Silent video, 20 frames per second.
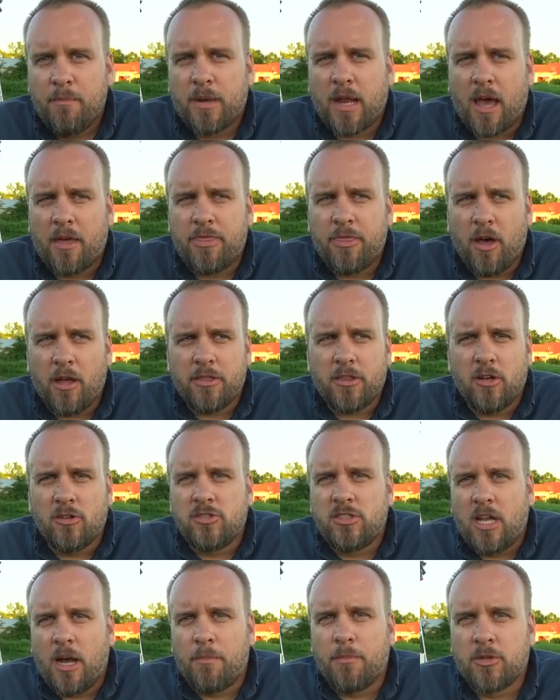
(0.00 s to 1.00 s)
but I thought
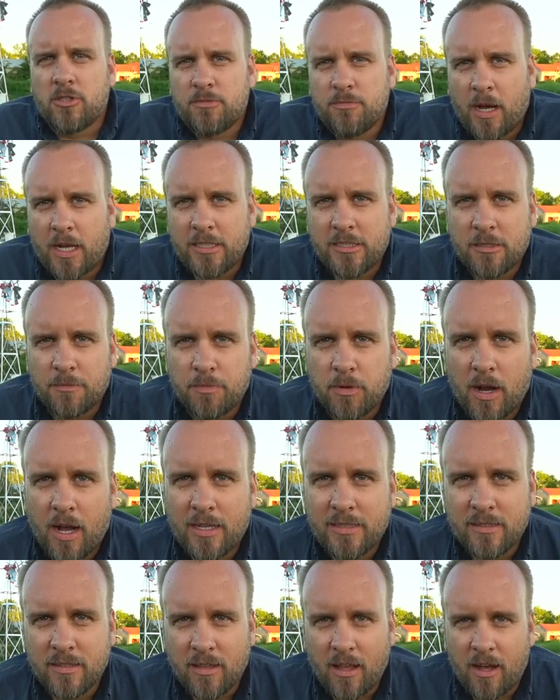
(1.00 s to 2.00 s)
those numbers might
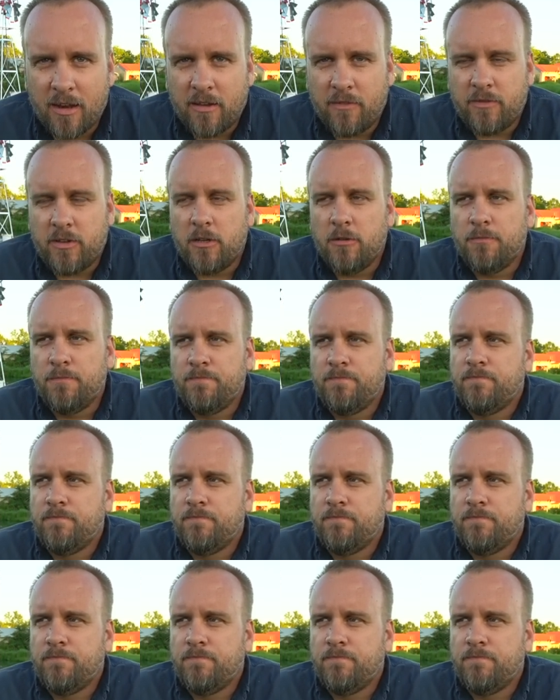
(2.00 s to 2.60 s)
surprise a lot of you.